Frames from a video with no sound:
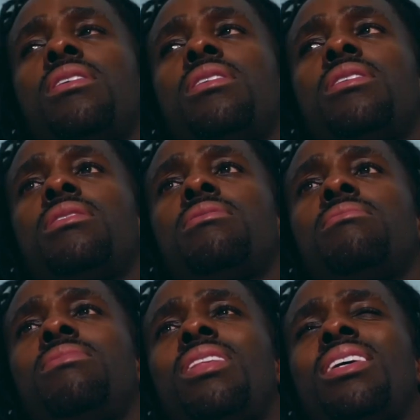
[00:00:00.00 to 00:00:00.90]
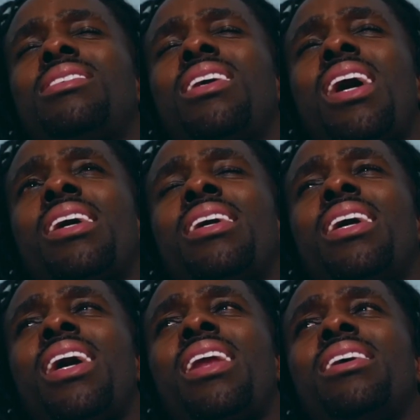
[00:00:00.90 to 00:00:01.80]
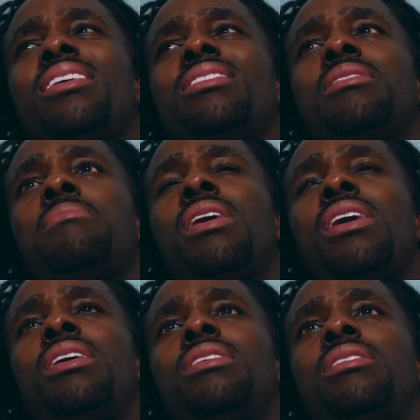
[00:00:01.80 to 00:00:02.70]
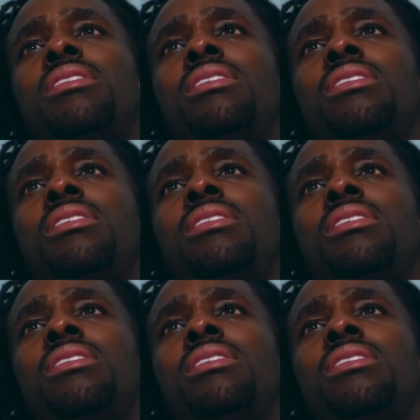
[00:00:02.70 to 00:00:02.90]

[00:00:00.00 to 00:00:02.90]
I they said I can get out of here tomorrow.